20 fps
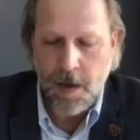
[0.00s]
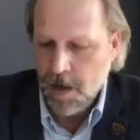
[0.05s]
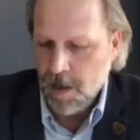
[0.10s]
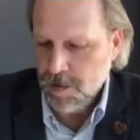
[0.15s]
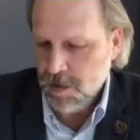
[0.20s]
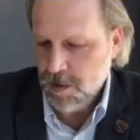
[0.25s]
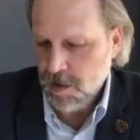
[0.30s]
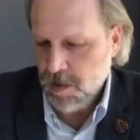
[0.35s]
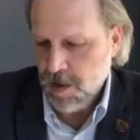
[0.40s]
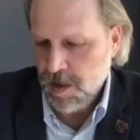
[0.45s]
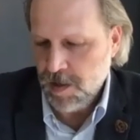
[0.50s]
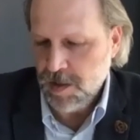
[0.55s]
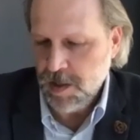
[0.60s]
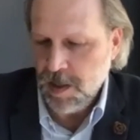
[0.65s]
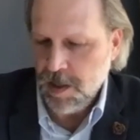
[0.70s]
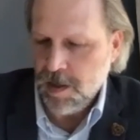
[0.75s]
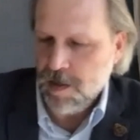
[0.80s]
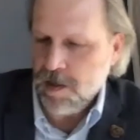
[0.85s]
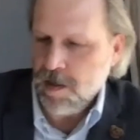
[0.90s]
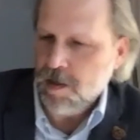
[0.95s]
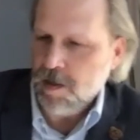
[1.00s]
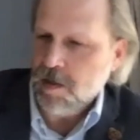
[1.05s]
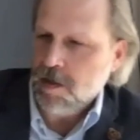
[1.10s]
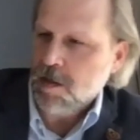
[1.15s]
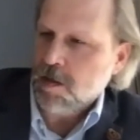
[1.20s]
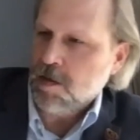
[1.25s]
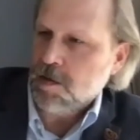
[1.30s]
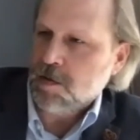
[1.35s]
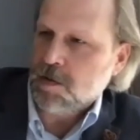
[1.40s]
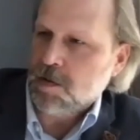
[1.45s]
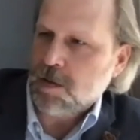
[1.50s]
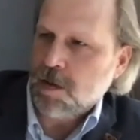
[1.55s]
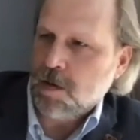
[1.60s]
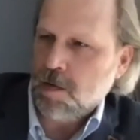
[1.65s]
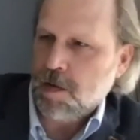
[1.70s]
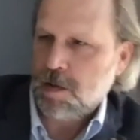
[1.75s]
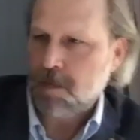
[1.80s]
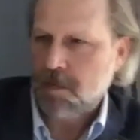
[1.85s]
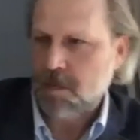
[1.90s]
And so they did. And so